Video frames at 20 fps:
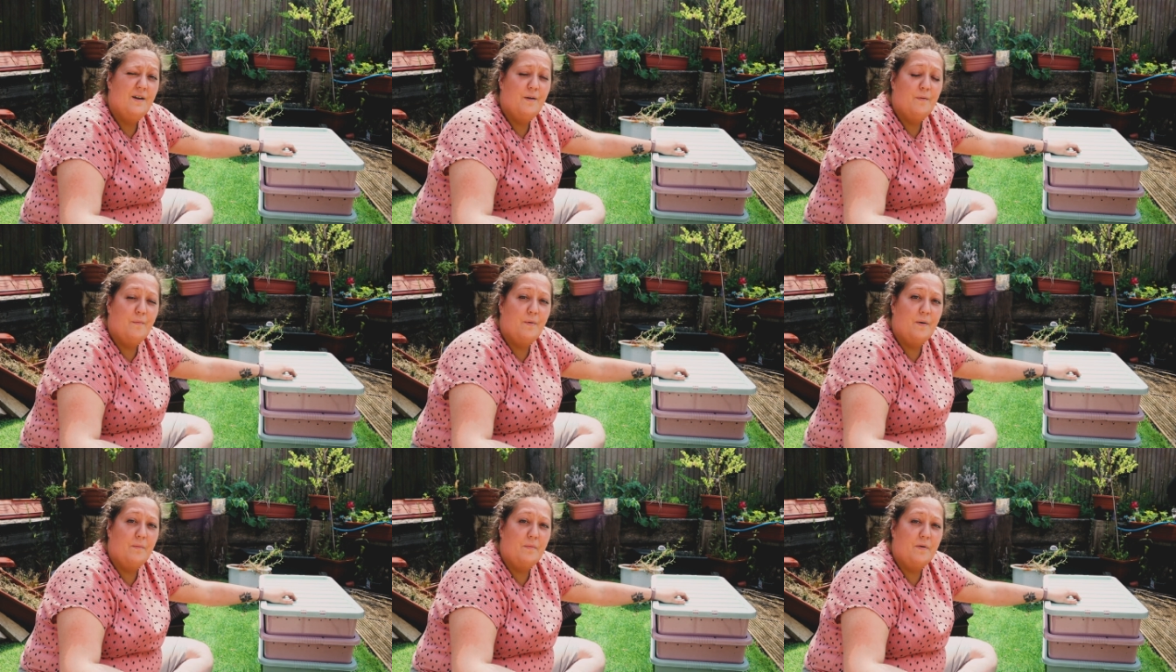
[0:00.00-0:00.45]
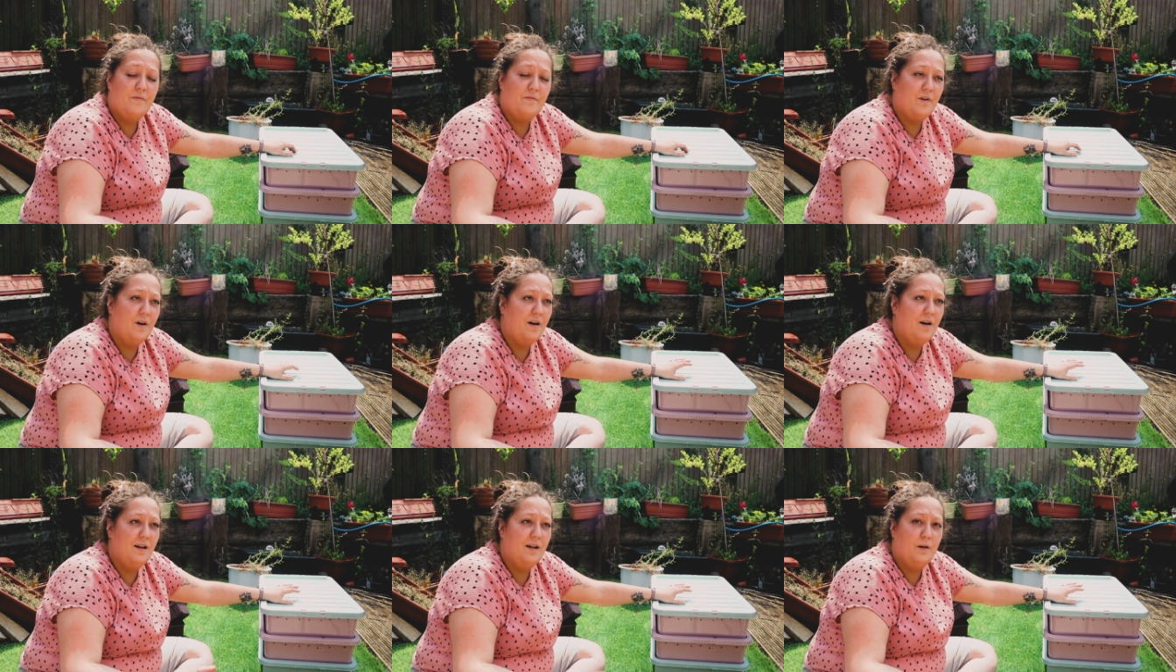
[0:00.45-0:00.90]
when we've
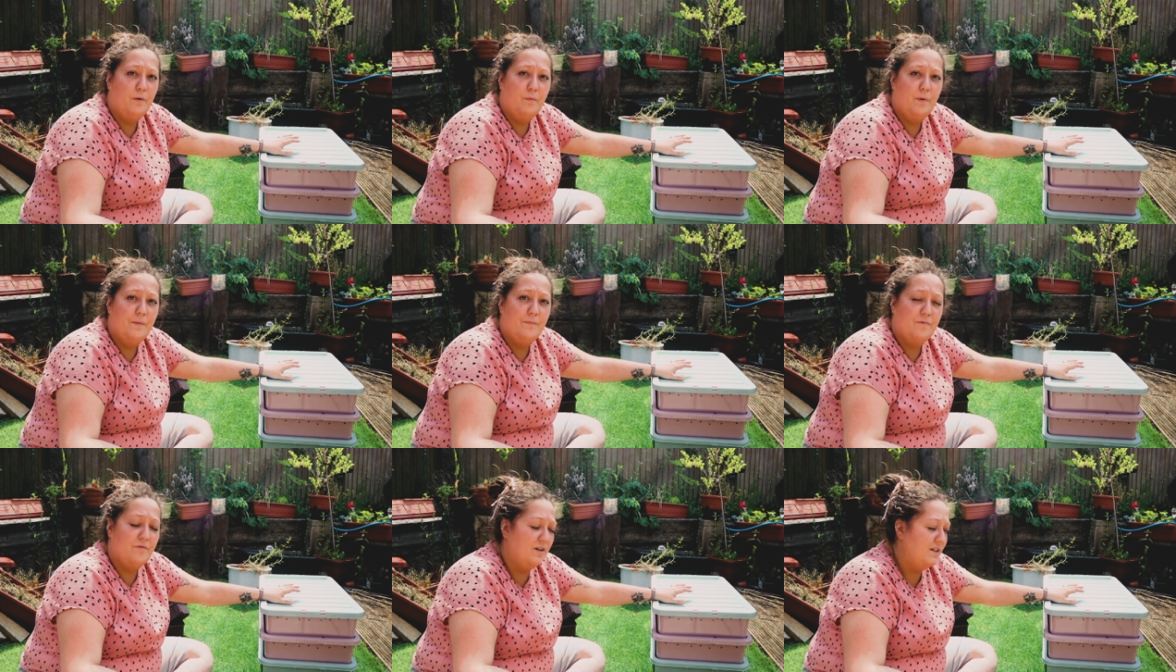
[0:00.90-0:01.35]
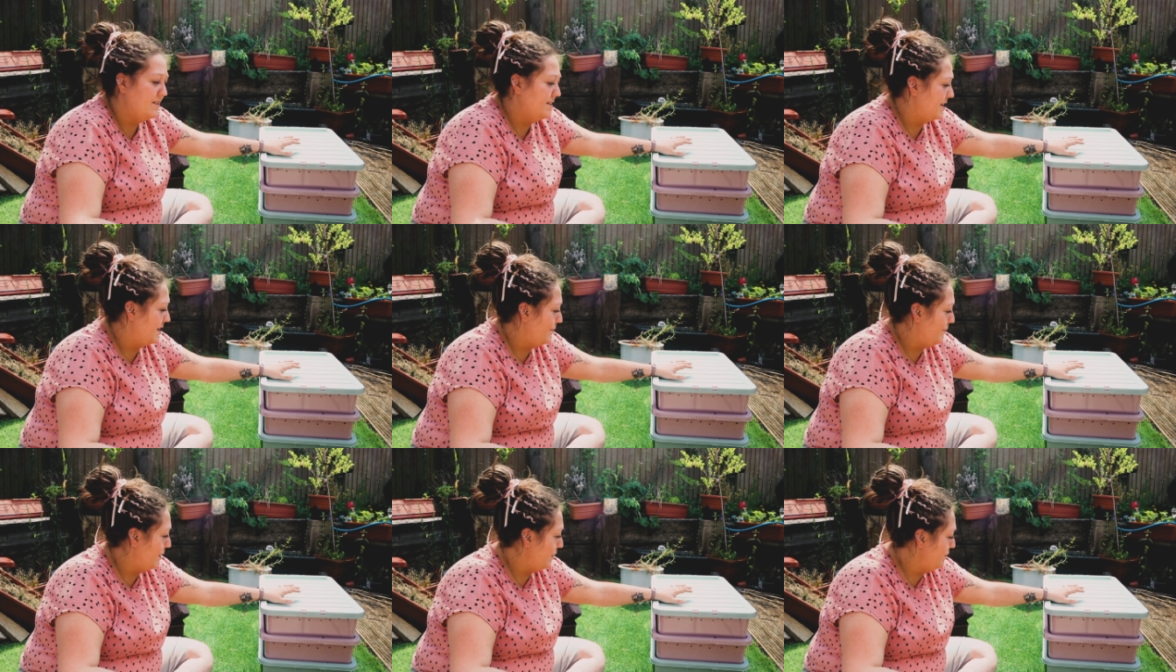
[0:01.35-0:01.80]
got our little worm friends in
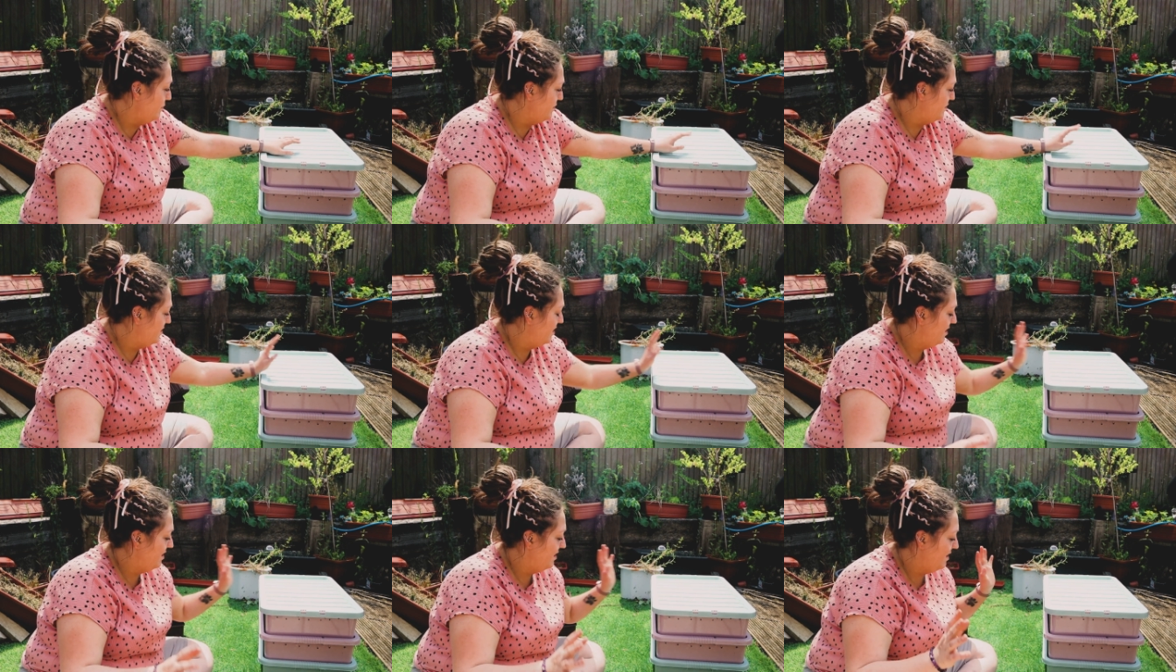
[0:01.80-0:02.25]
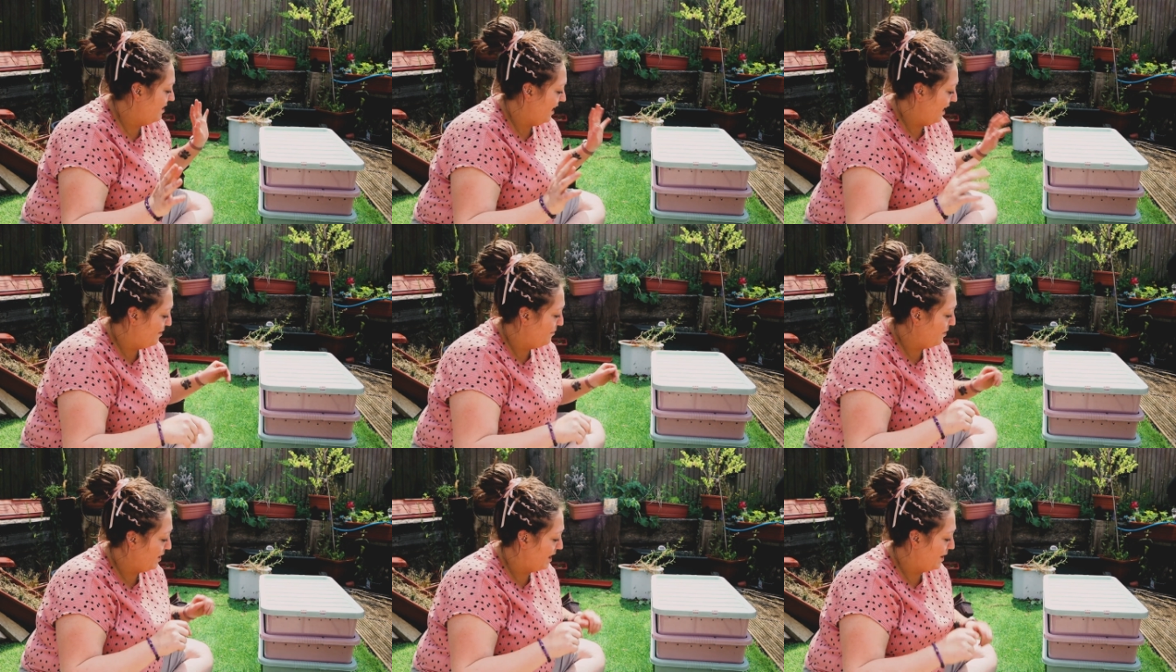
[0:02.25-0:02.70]
the post
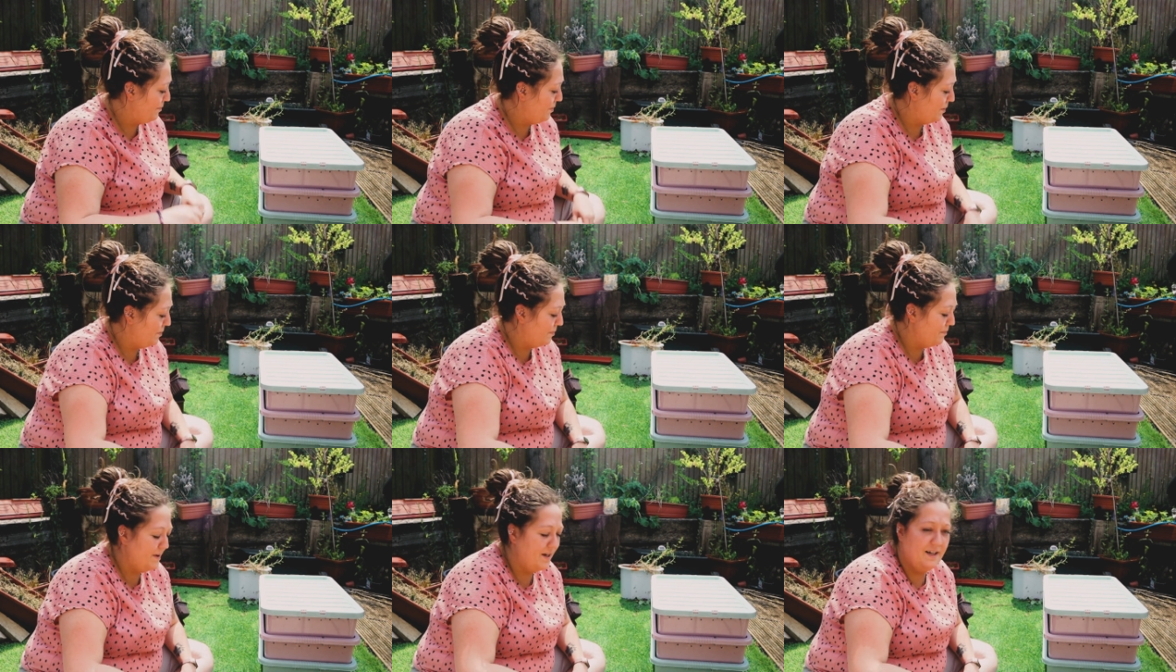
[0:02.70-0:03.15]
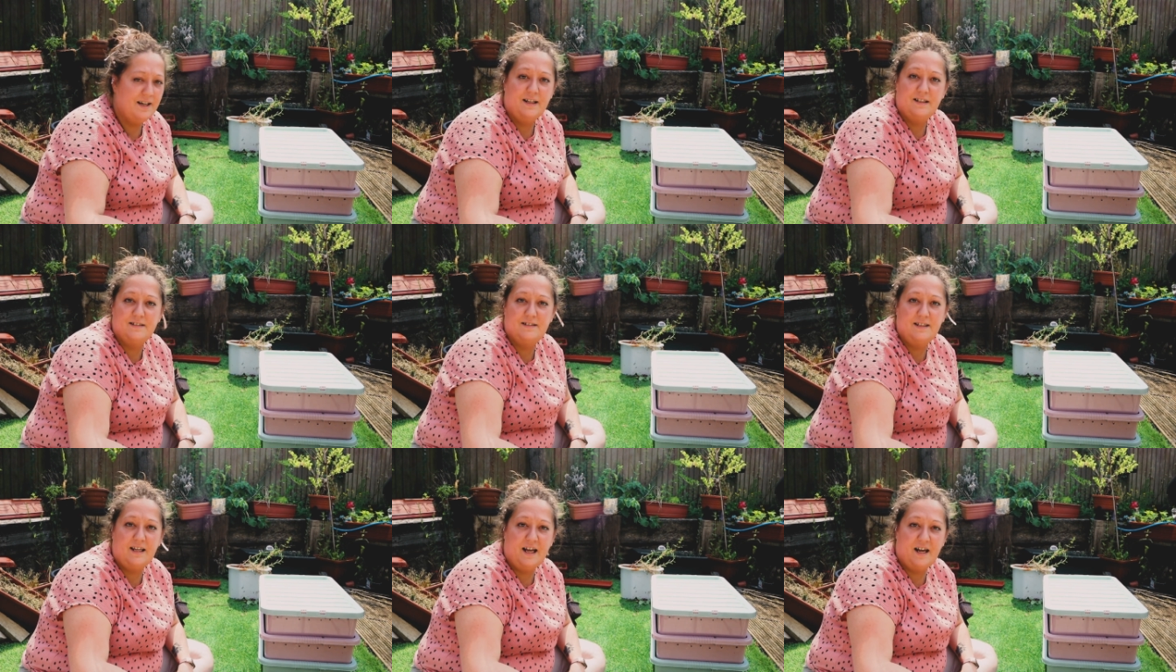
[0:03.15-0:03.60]
and we're going to pop them in and
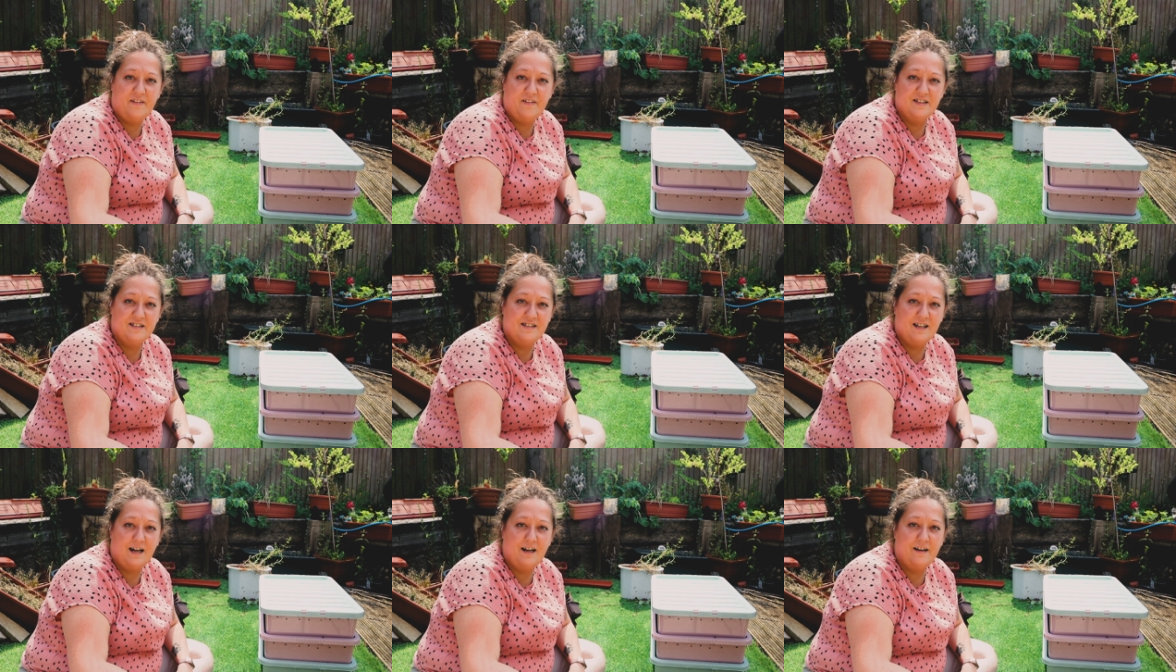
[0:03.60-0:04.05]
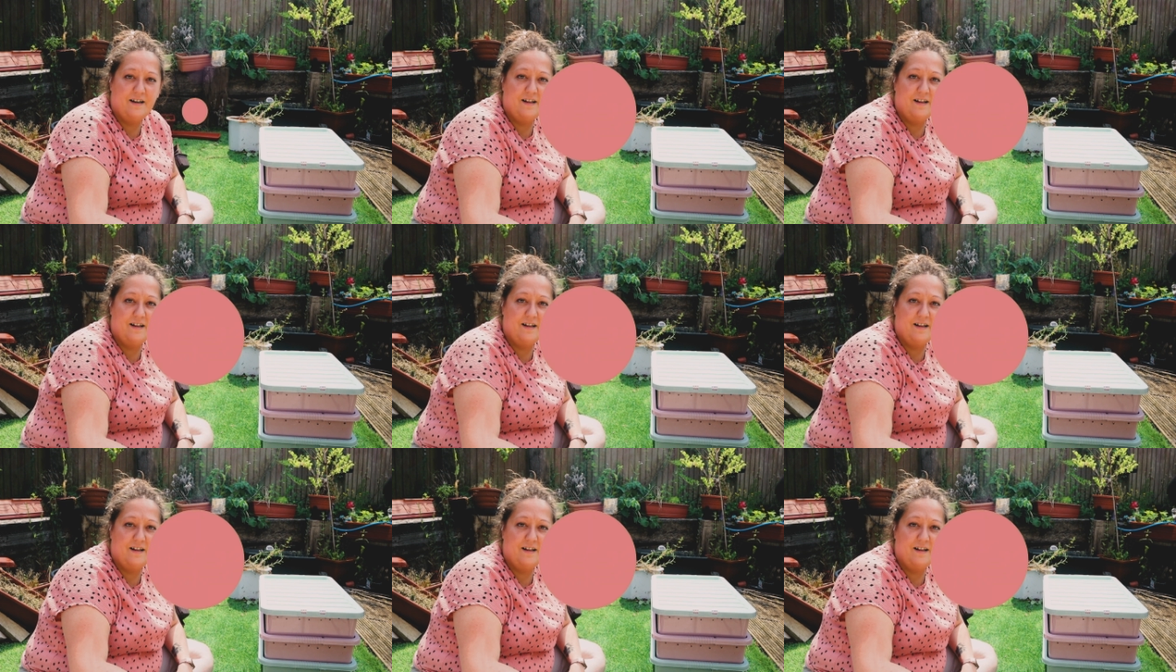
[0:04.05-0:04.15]
see how they're settling